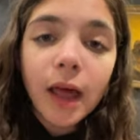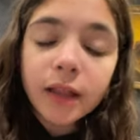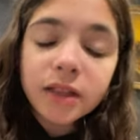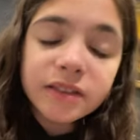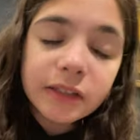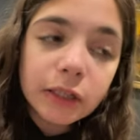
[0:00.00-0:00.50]

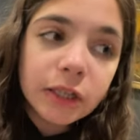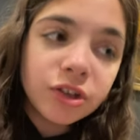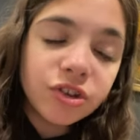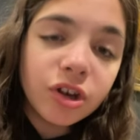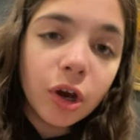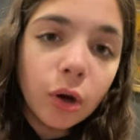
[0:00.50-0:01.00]
Lila still need
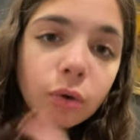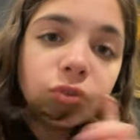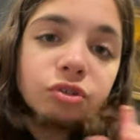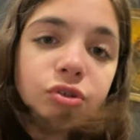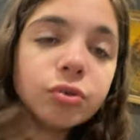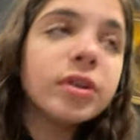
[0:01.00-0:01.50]
to go
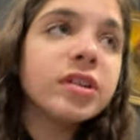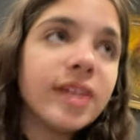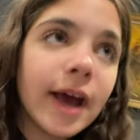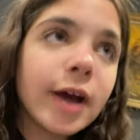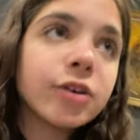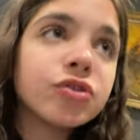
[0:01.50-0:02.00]
to the
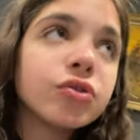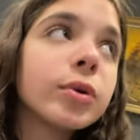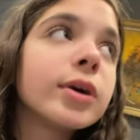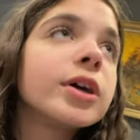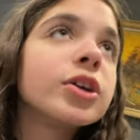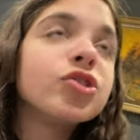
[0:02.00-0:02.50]
tack
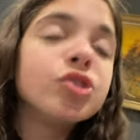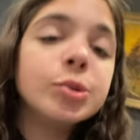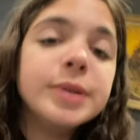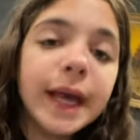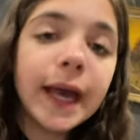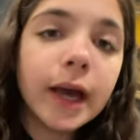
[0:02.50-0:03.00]
store to
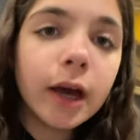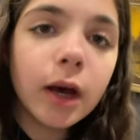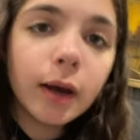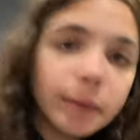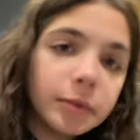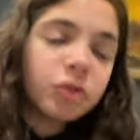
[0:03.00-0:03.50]
get
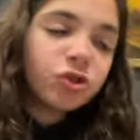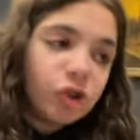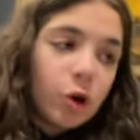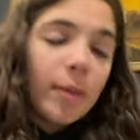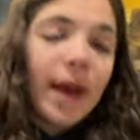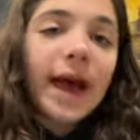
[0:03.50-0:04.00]
um
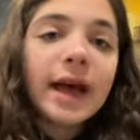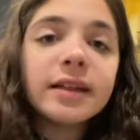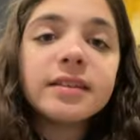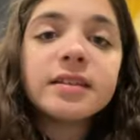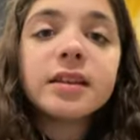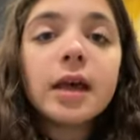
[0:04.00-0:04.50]
show
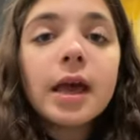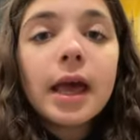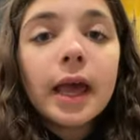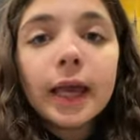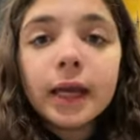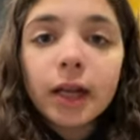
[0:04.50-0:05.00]
pads
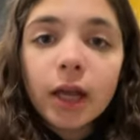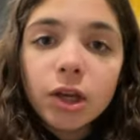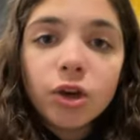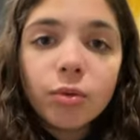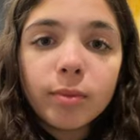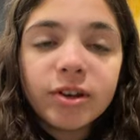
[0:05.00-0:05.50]
and I
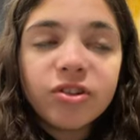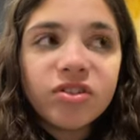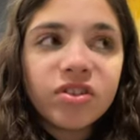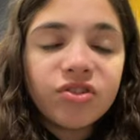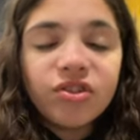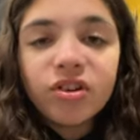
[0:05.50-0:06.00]
need new
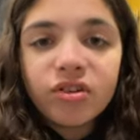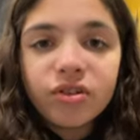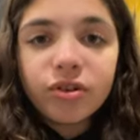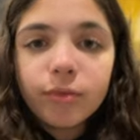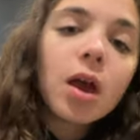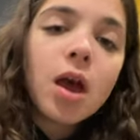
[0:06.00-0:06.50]
breeches and shoes
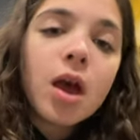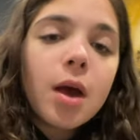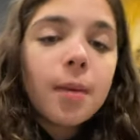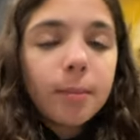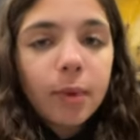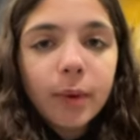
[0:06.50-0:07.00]
too.
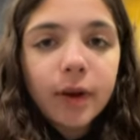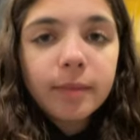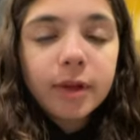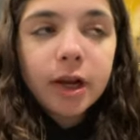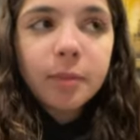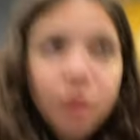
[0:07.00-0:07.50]
But when I'm
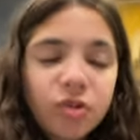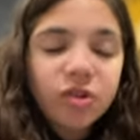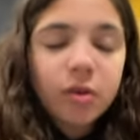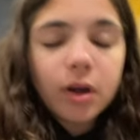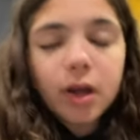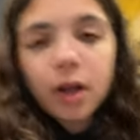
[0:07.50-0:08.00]
there, I'm
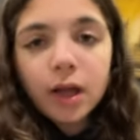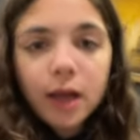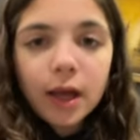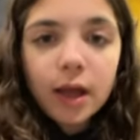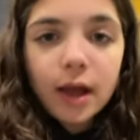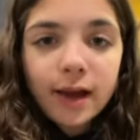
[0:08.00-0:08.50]
also going to
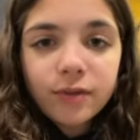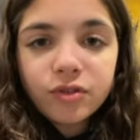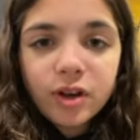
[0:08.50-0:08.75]
get half